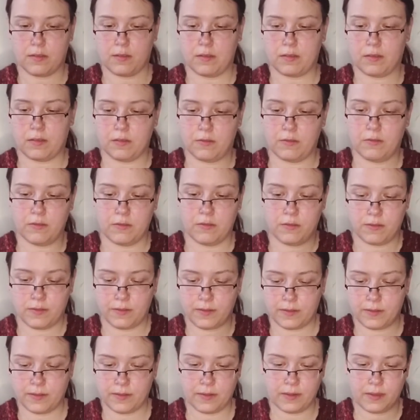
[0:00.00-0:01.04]
So
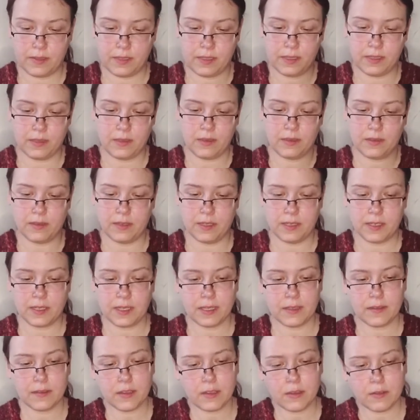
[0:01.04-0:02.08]
I'm gonna
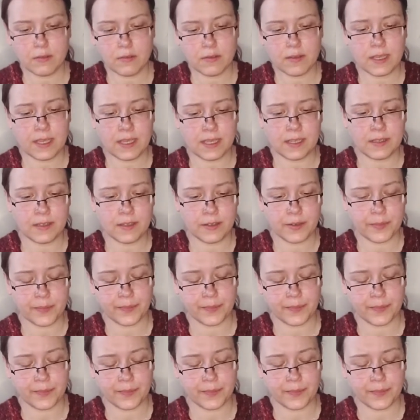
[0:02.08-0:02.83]
take the loose end,